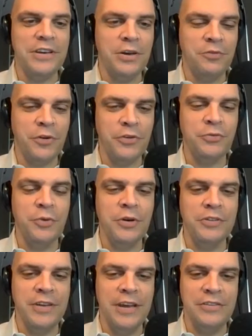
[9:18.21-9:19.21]
Your first
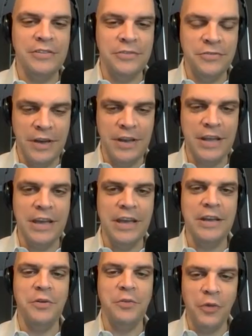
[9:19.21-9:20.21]
real taste of fitting
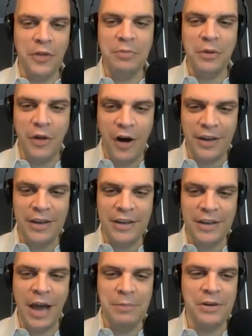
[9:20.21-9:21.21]
in, really
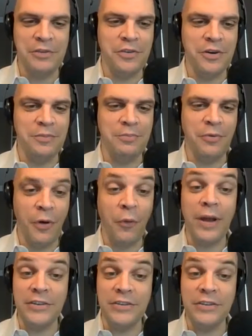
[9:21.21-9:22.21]
belonging, coming from pro
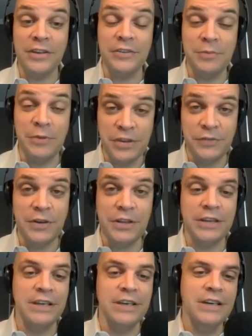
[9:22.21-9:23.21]
wrestling,
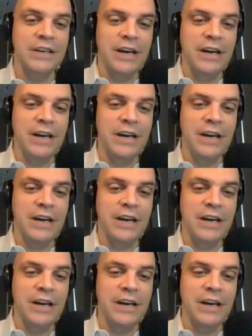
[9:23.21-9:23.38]
specifically